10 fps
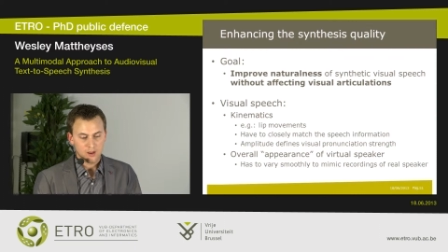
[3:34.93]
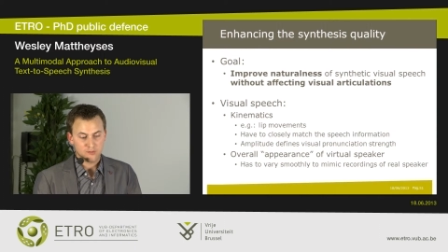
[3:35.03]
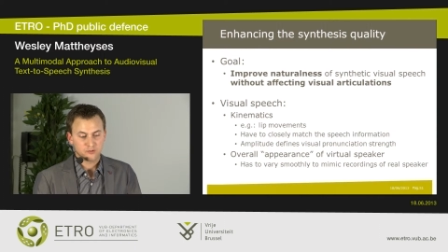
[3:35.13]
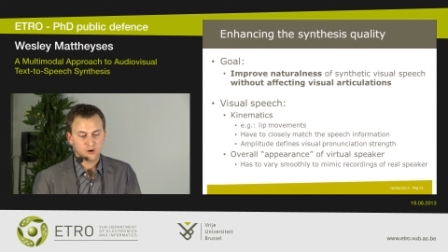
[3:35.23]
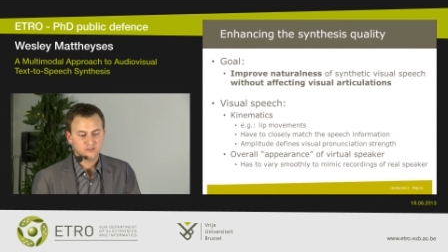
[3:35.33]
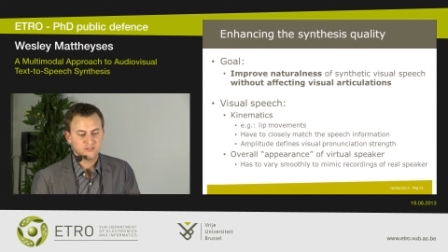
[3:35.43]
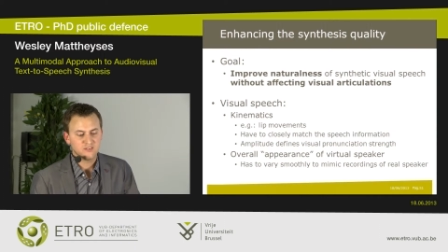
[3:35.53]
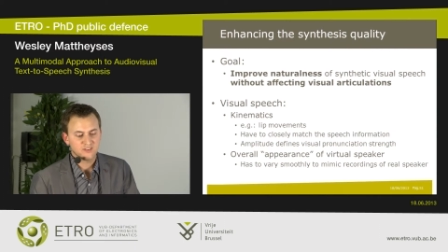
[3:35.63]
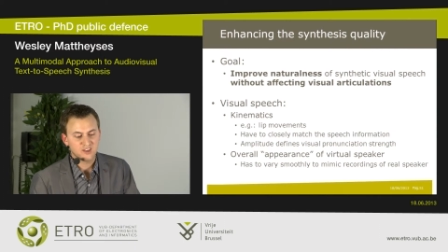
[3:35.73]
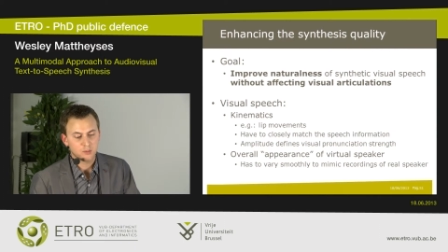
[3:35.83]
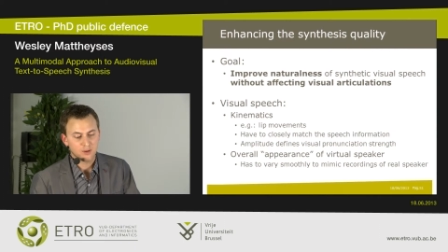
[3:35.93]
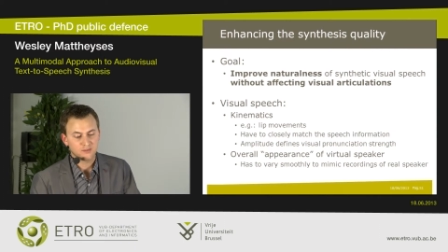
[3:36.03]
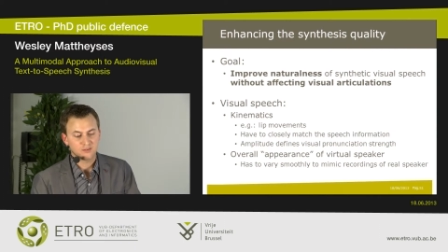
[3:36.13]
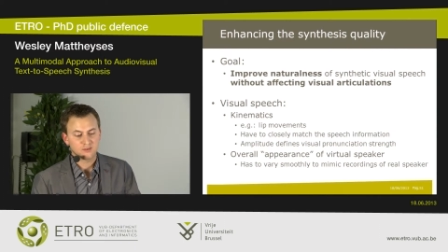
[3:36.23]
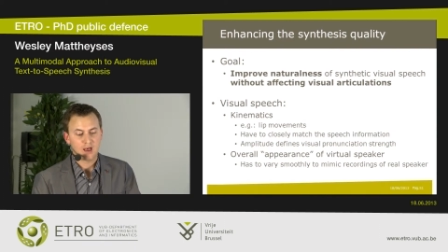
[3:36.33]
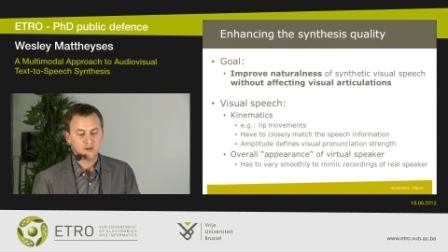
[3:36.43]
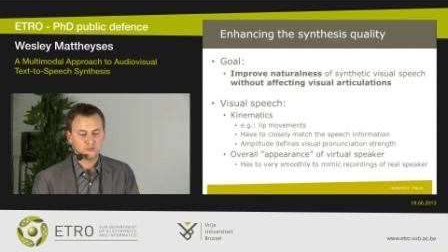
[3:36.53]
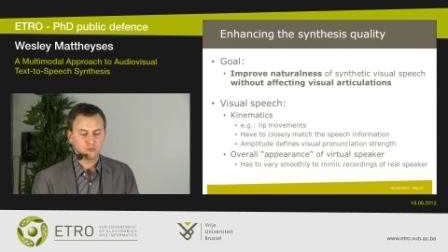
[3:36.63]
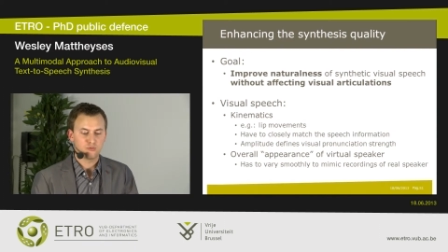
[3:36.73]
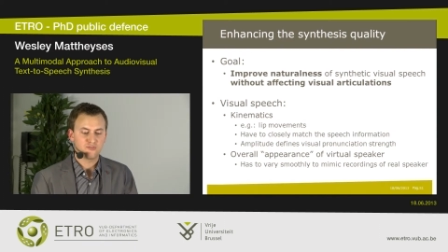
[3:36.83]
Of course these kinematics
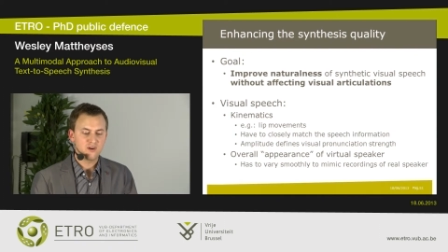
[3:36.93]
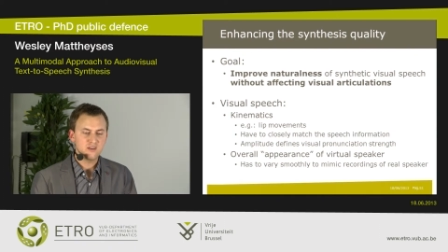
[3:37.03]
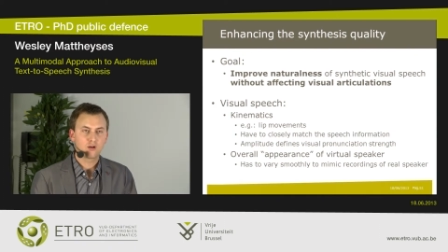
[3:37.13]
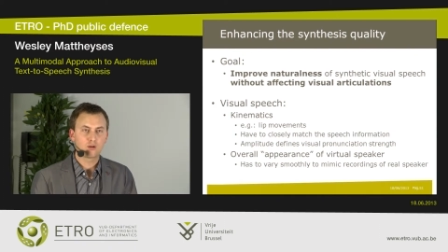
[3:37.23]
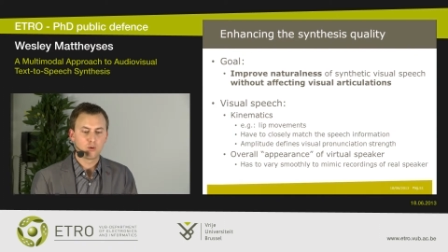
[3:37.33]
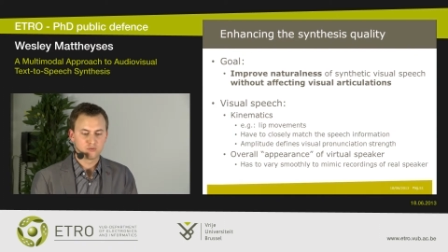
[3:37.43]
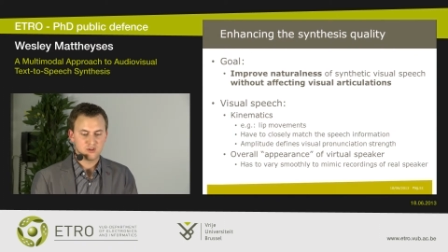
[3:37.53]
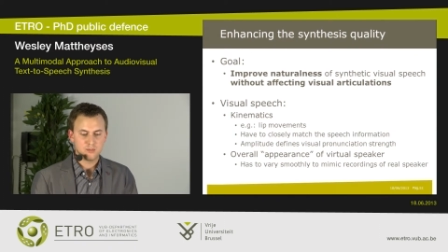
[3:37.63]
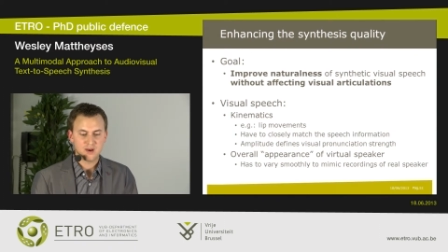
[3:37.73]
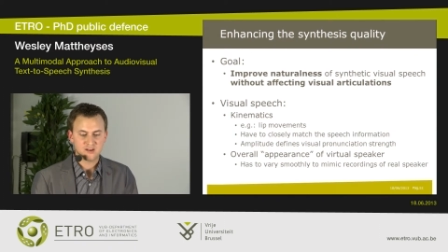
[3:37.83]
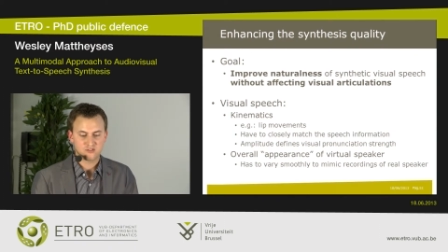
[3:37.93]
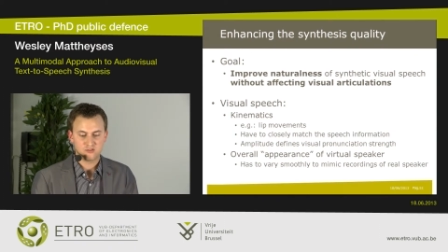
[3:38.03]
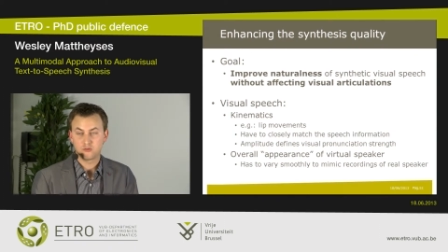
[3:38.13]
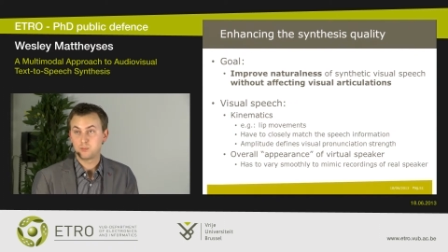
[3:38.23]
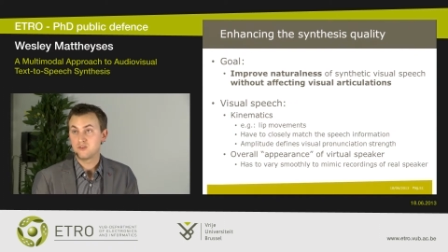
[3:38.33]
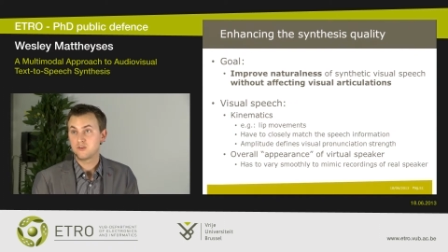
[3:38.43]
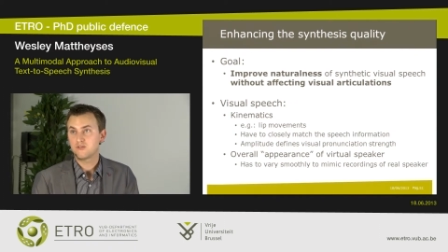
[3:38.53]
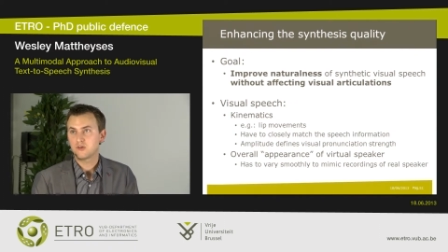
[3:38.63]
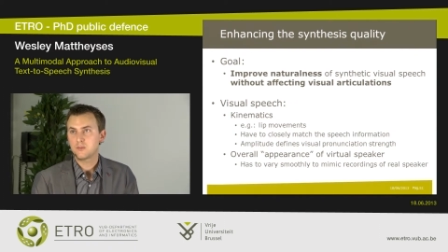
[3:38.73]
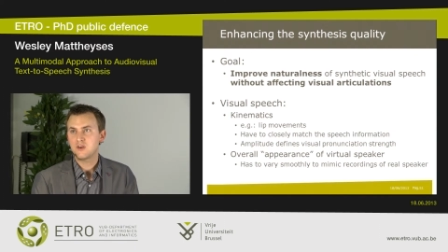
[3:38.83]
have to very closely match the speech
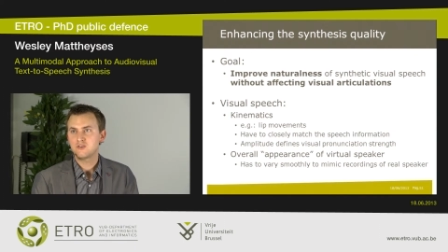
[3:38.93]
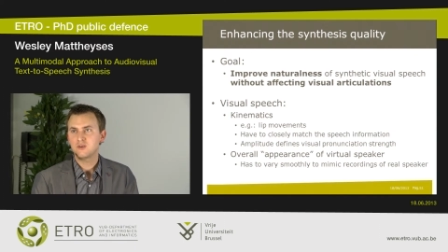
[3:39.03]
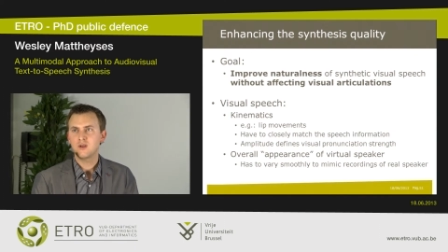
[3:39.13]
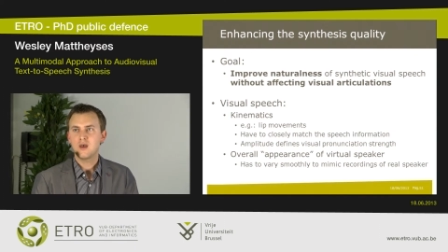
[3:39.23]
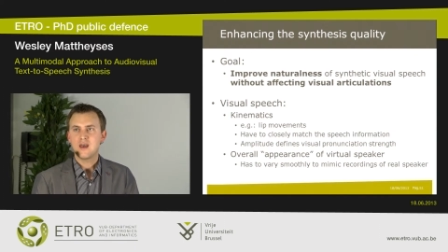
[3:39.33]
information,